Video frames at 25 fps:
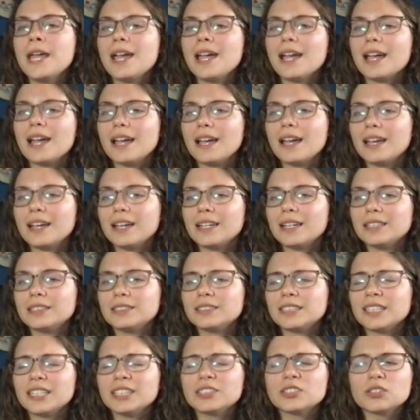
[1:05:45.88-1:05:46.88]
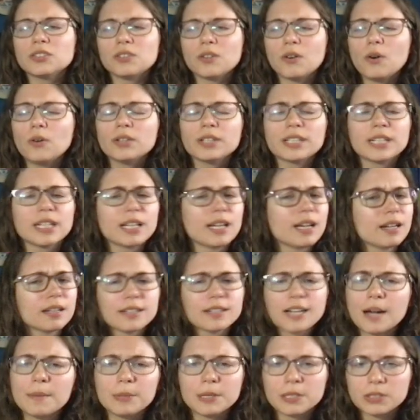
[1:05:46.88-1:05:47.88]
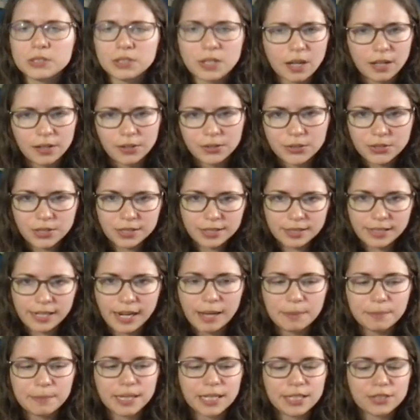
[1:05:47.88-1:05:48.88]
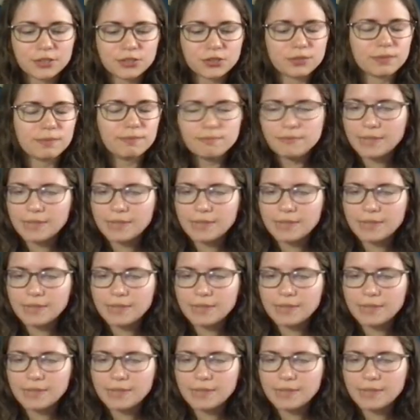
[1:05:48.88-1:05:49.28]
And it's only a couple of dollars. It's not much.